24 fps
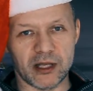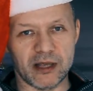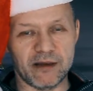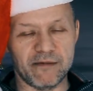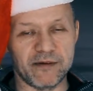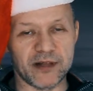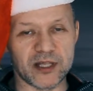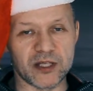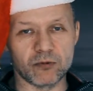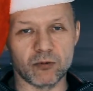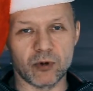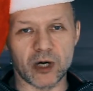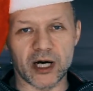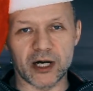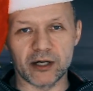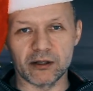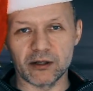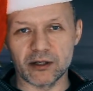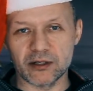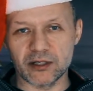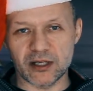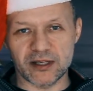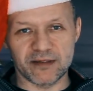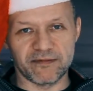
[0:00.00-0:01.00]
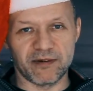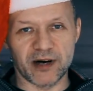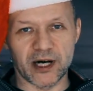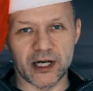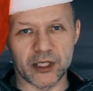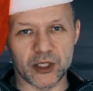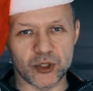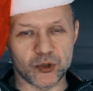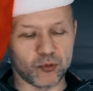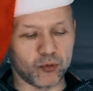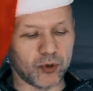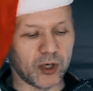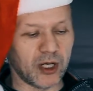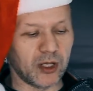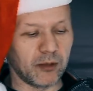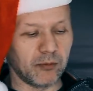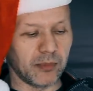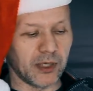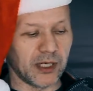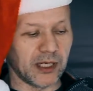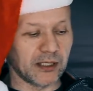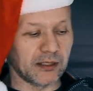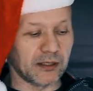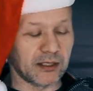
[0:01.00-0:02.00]
If it's wireless, it's fine as well,
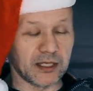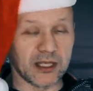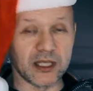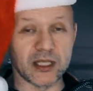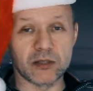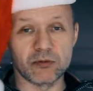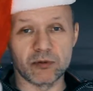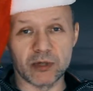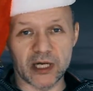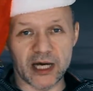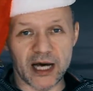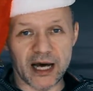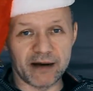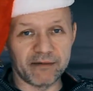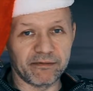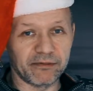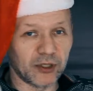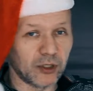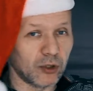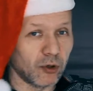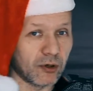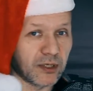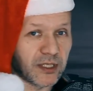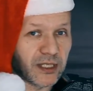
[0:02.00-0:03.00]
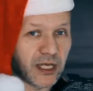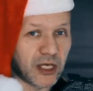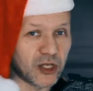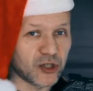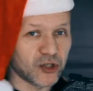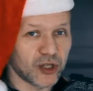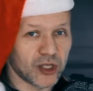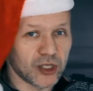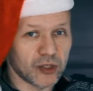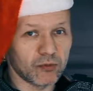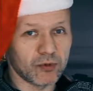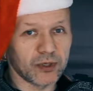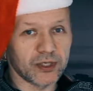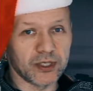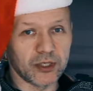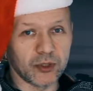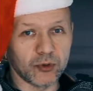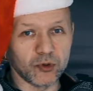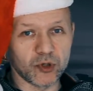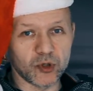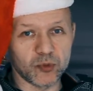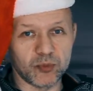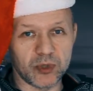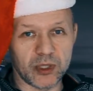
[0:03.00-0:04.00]
but since we have dock stations with
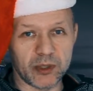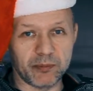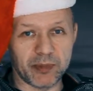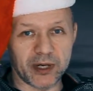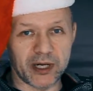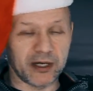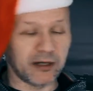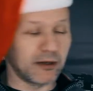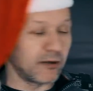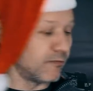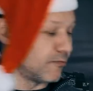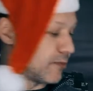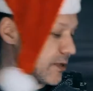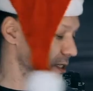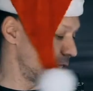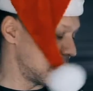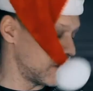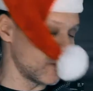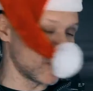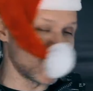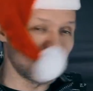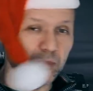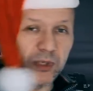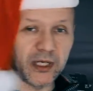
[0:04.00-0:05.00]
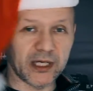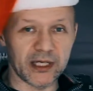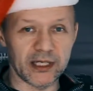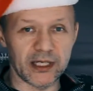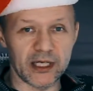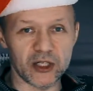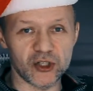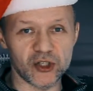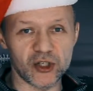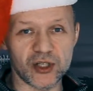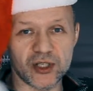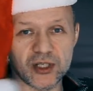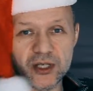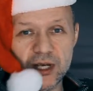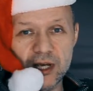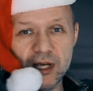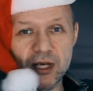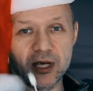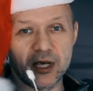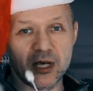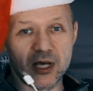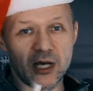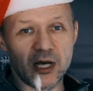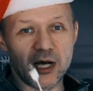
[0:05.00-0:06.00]
USB connections,
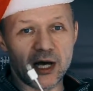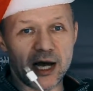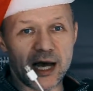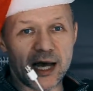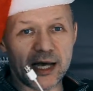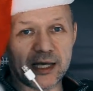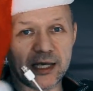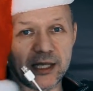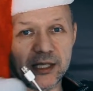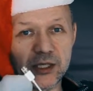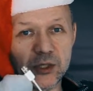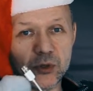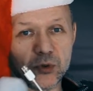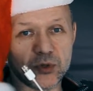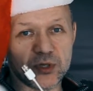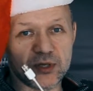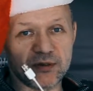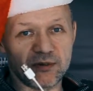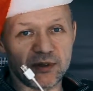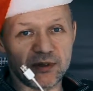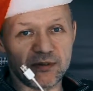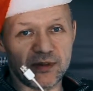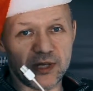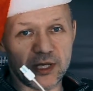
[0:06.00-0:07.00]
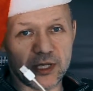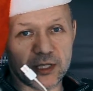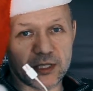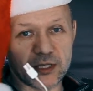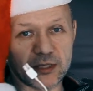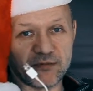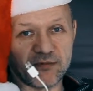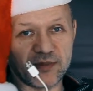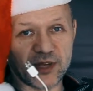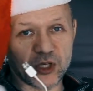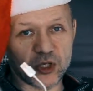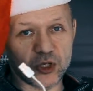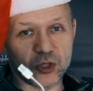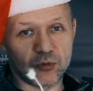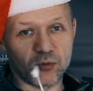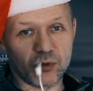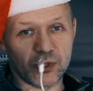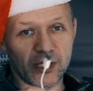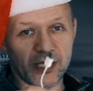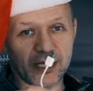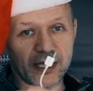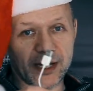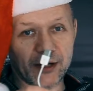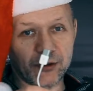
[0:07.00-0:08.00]
I can use even this, that
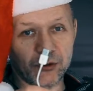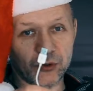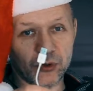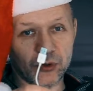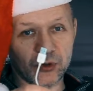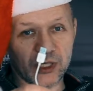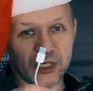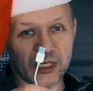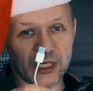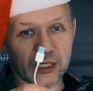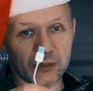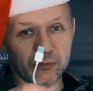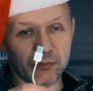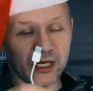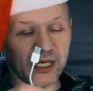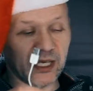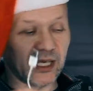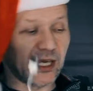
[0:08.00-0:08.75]
will allow you to connect by